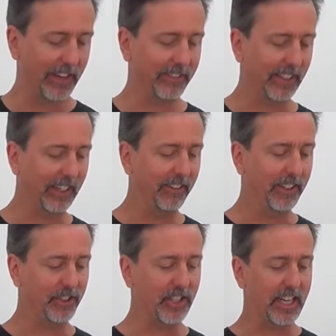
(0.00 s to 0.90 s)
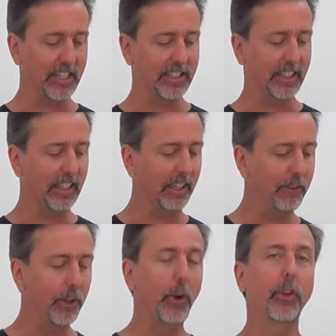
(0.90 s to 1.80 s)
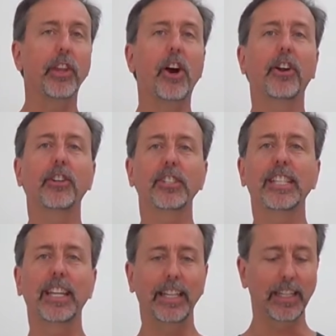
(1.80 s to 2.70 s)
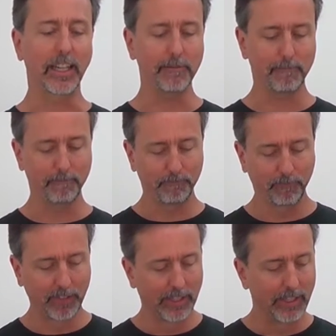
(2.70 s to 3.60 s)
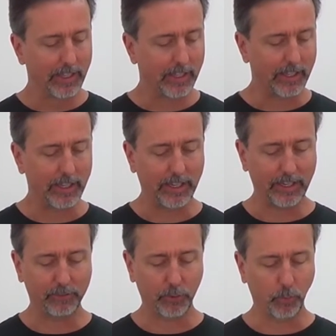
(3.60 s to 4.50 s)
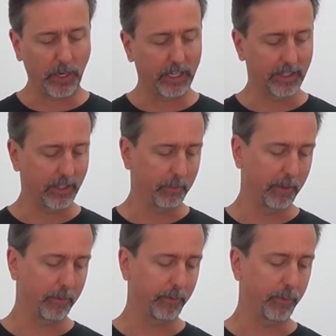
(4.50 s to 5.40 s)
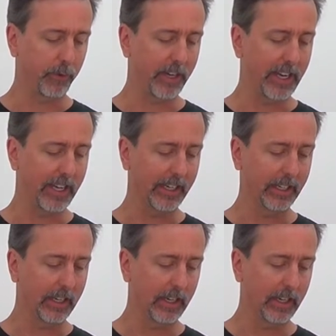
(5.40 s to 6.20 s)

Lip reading: have to give it a chance that even though the auger's taking it up, I have to wait a little bit before adding